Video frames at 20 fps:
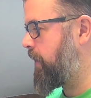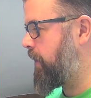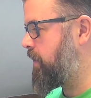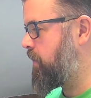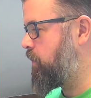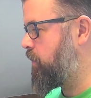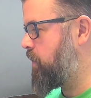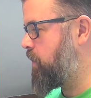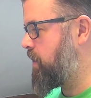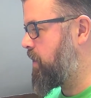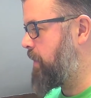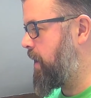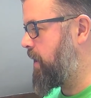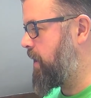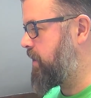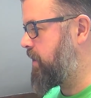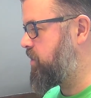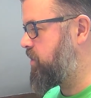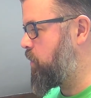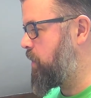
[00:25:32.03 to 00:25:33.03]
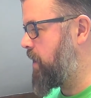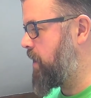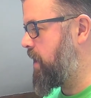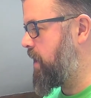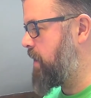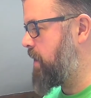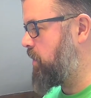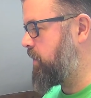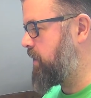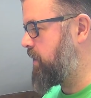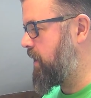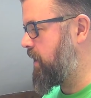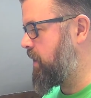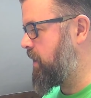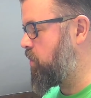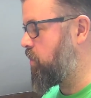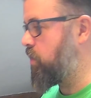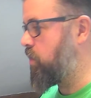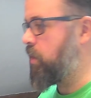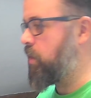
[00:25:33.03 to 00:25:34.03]
with the PiTube enabled, and I
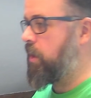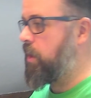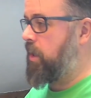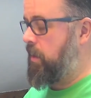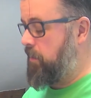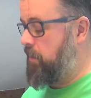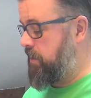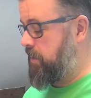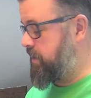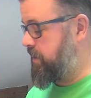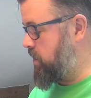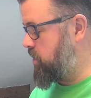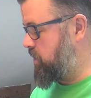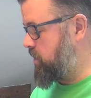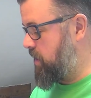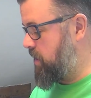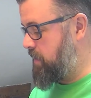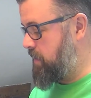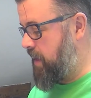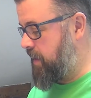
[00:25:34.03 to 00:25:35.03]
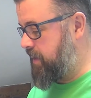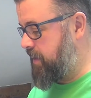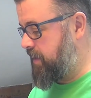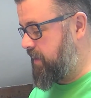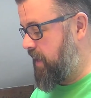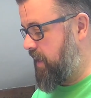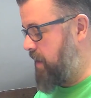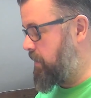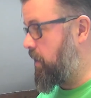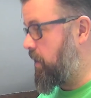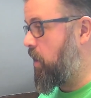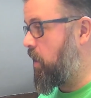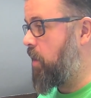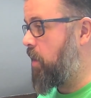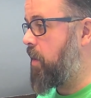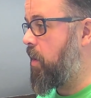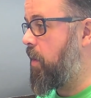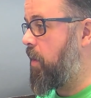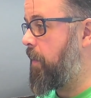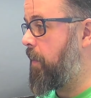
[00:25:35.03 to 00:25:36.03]
could potentially make this game a lot more